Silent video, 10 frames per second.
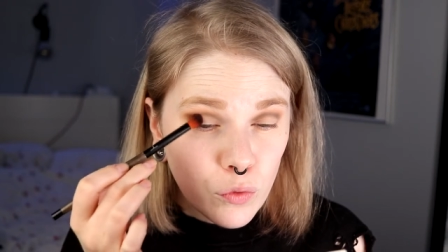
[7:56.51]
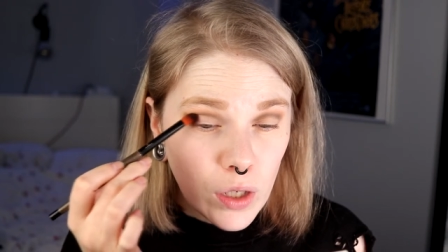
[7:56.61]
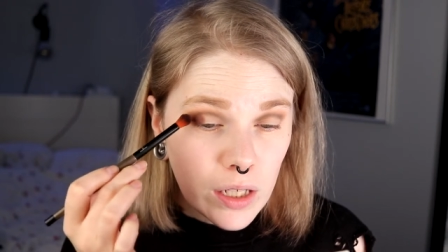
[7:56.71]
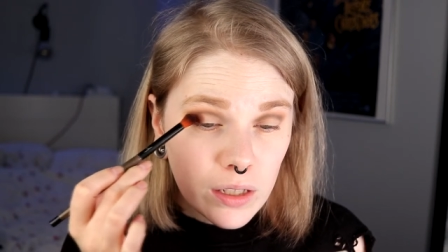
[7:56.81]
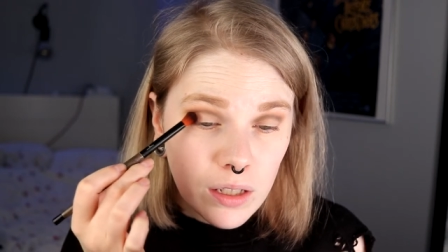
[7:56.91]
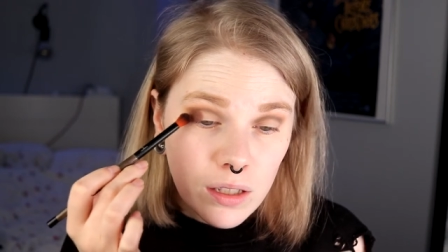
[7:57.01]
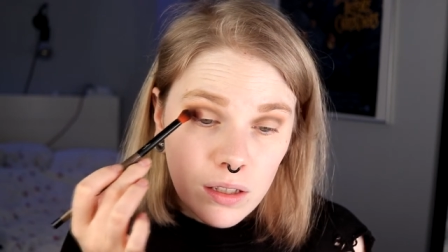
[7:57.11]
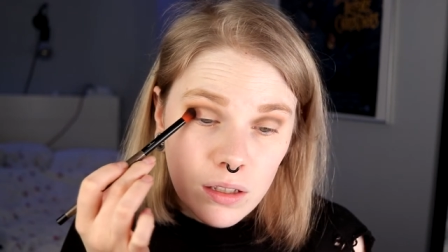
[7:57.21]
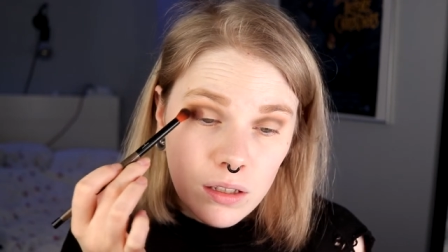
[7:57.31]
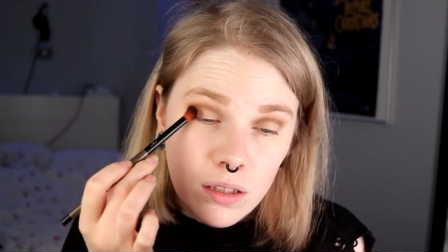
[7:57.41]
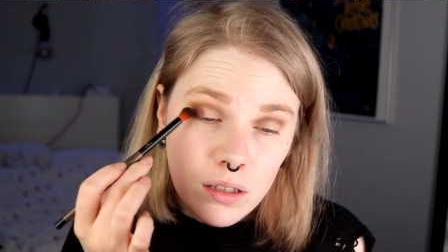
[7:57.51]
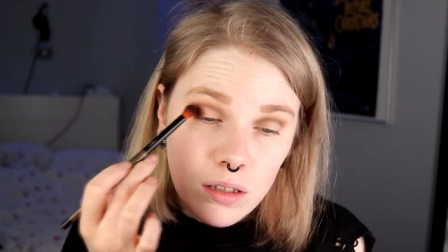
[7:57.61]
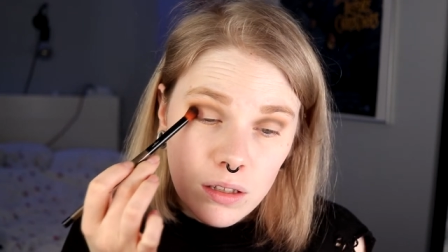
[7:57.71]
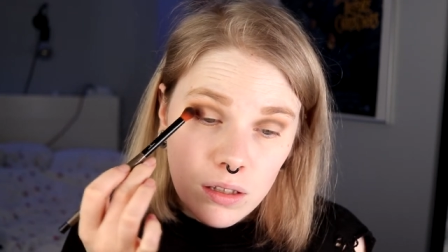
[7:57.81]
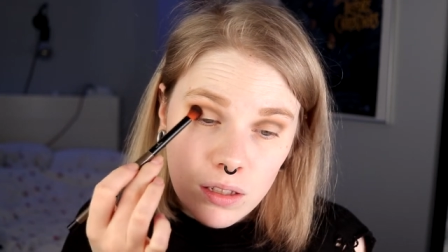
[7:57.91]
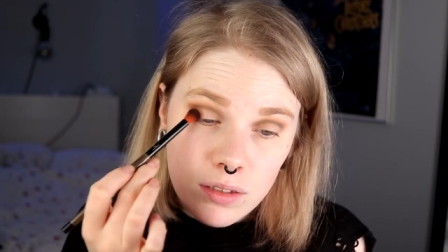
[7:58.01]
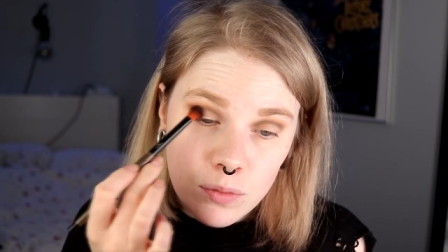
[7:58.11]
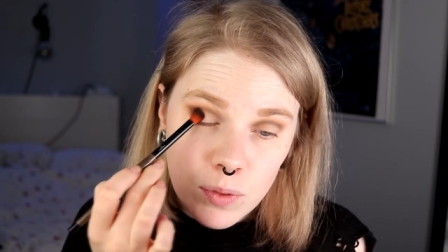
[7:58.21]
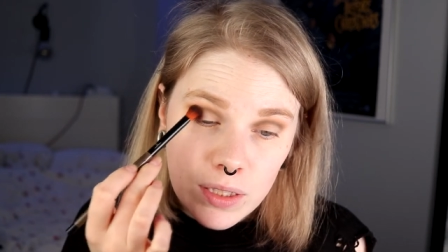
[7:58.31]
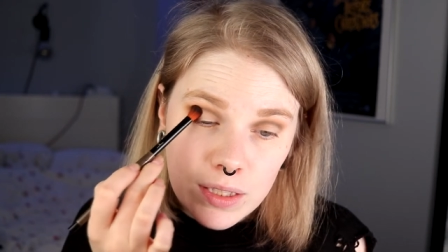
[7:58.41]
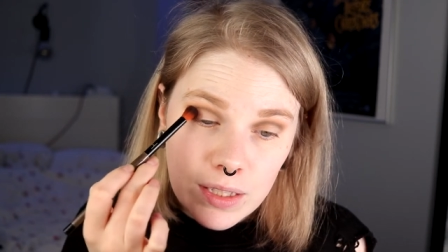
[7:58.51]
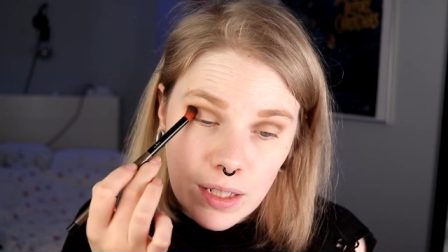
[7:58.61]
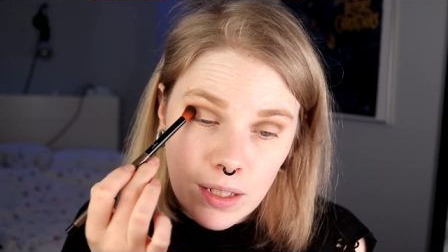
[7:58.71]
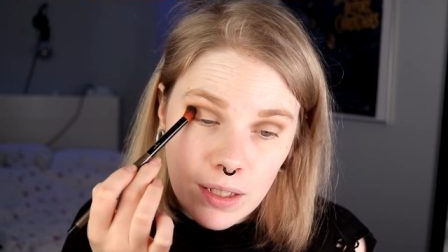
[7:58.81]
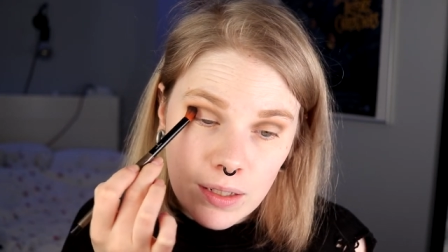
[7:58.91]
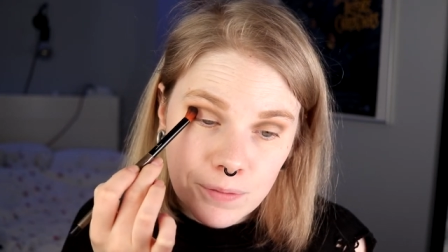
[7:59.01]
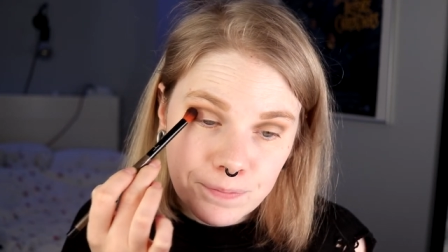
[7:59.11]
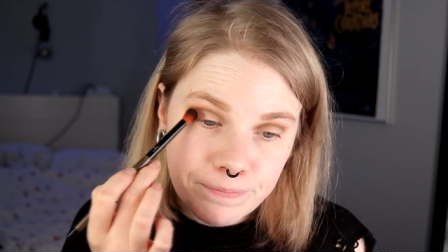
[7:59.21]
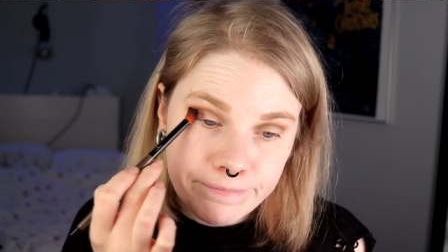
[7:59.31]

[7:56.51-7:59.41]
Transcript: Friday last week, and